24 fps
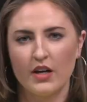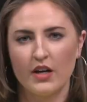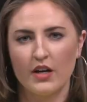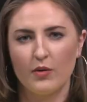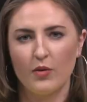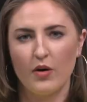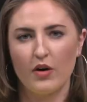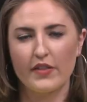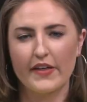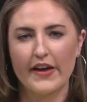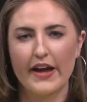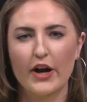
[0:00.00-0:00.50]

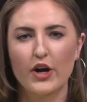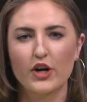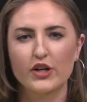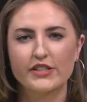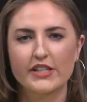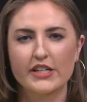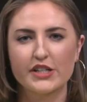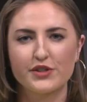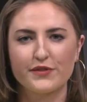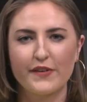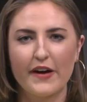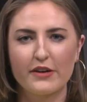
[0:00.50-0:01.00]
Well, the
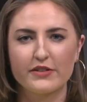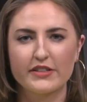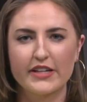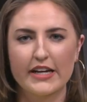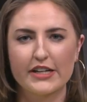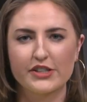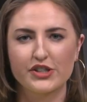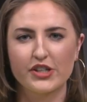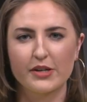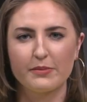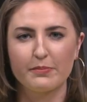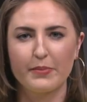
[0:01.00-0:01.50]
Heritage
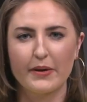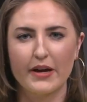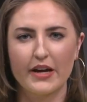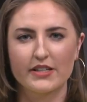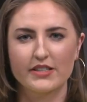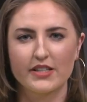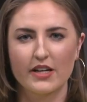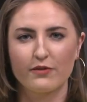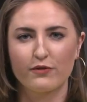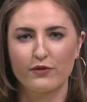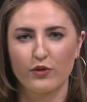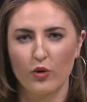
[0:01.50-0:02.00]
Foundation picked
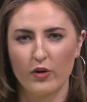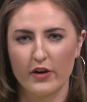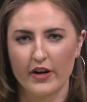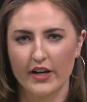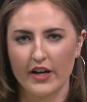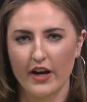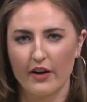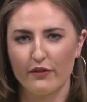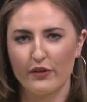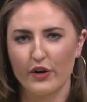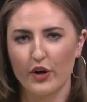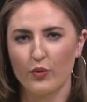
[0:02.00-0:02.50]
Florida
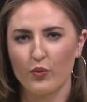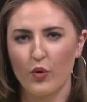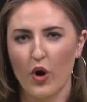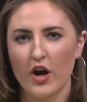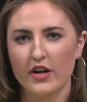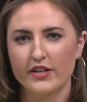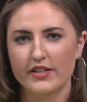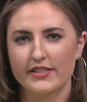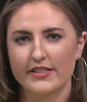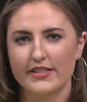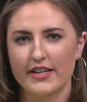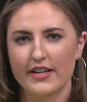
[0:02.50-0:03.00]
Governor
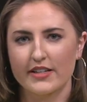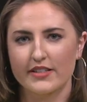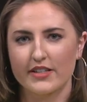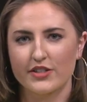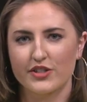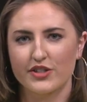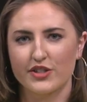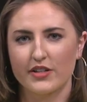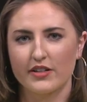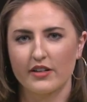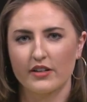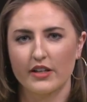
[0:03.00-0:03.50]
Ron
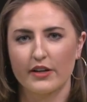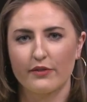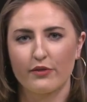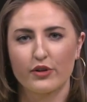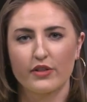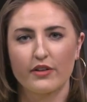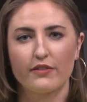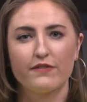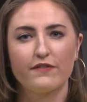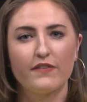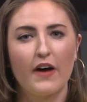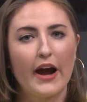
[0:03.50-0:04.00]
DeSantis to deliver
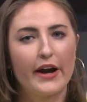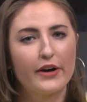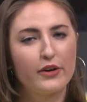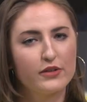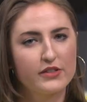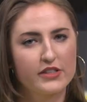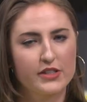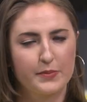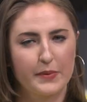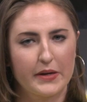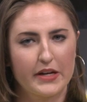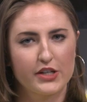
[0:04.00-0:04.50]
the final
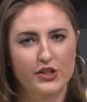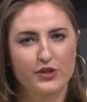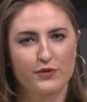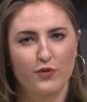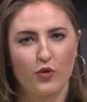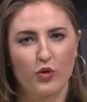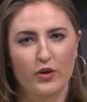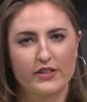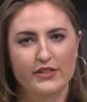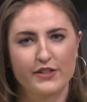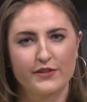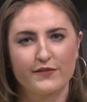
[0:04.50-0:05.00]
speech
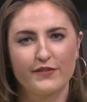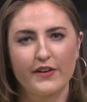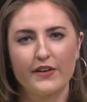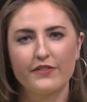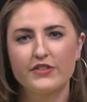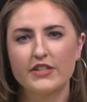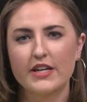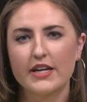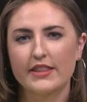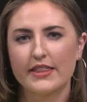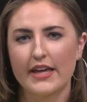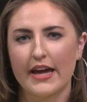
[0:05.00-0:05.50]
for its
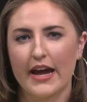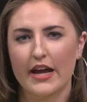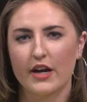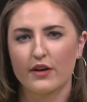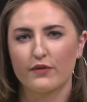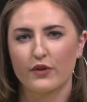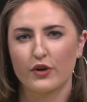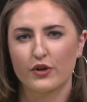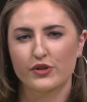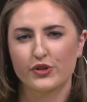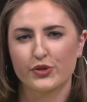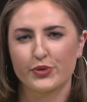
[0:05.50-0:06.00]
50th
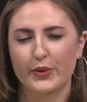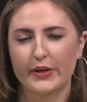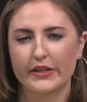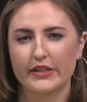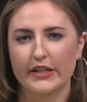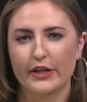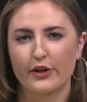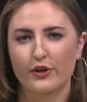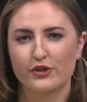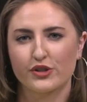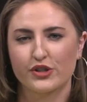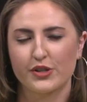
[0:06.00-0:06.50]
anniversary
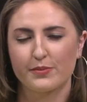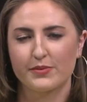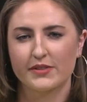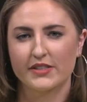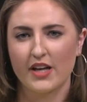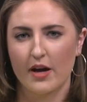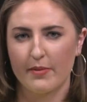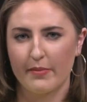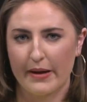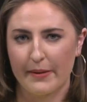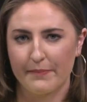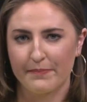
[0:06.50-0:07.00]
leadership
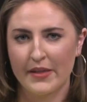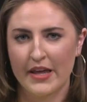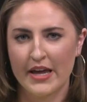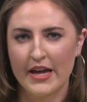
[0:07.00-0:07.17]
summit.